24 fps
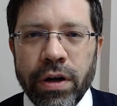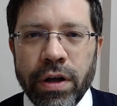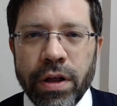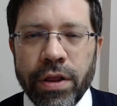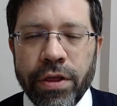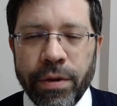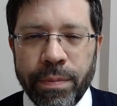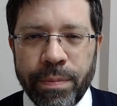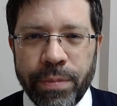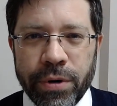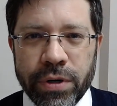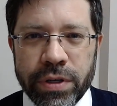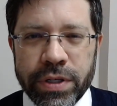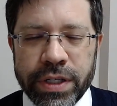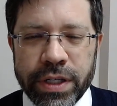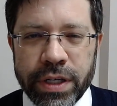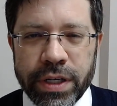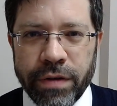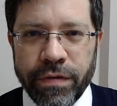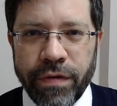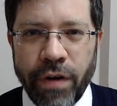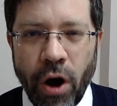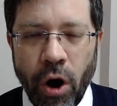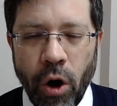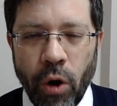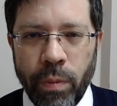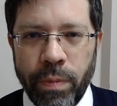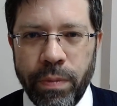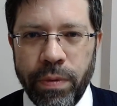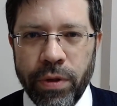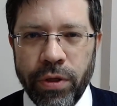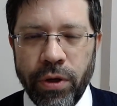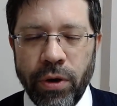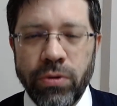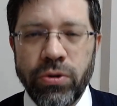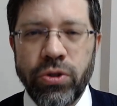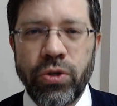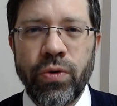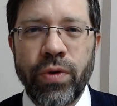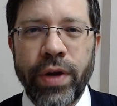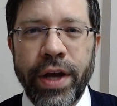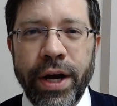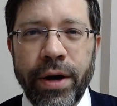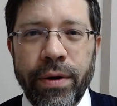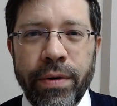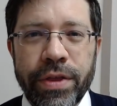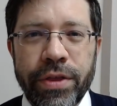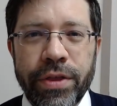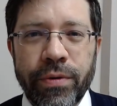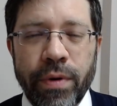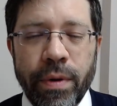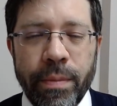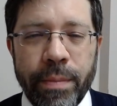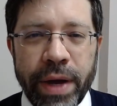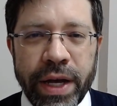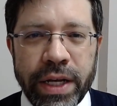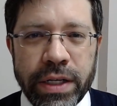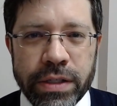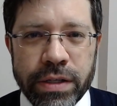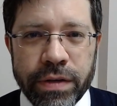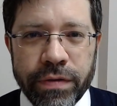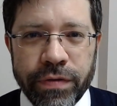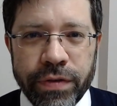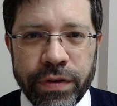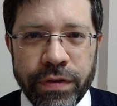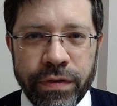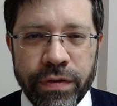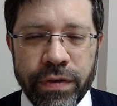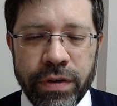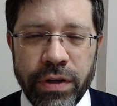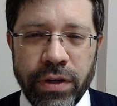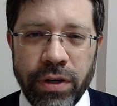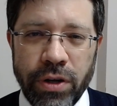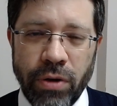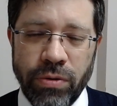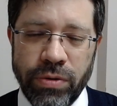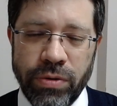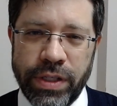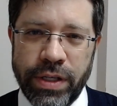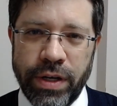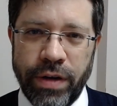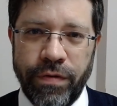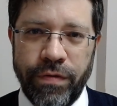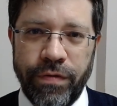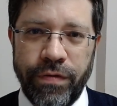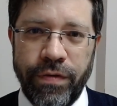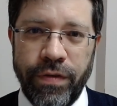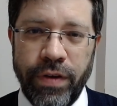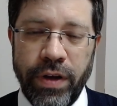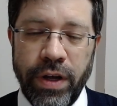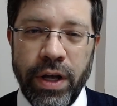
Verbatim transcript: the person of hope, those who carry the remains of Yosef,